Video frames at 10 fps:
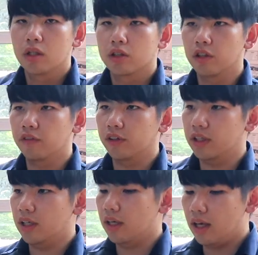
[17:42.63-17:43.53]
So for
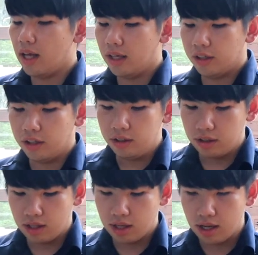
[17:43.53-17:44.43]
the aileron
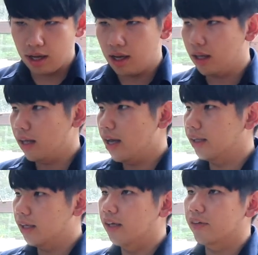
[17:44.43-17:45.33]

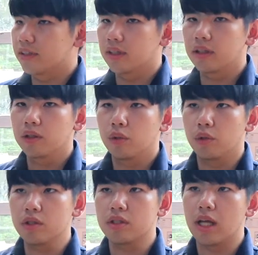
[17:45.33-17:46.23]
and elevator,
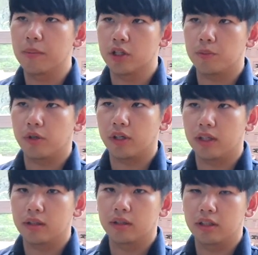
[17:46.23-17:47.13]
we use double
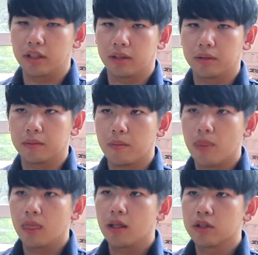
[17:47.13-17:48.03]
sprocket gear
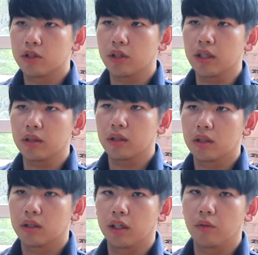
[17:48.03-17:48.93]
so that
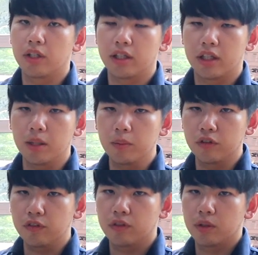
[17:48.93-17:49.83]
when the gear
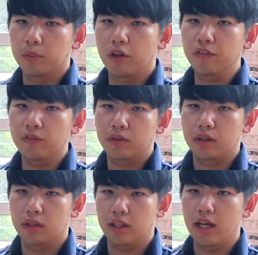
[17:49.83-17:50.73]
moves,
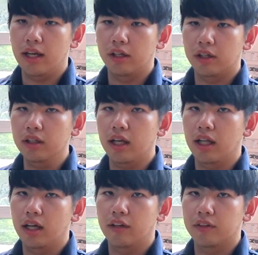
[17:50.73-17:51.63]
both the aileron and
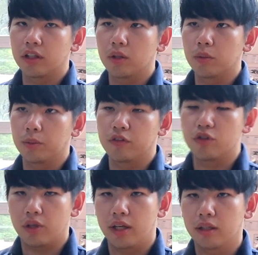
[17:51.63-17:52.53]
elevator will move
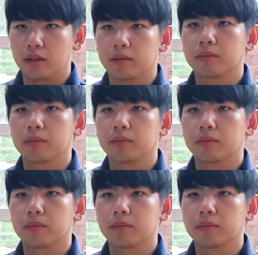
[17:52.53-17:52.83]
together.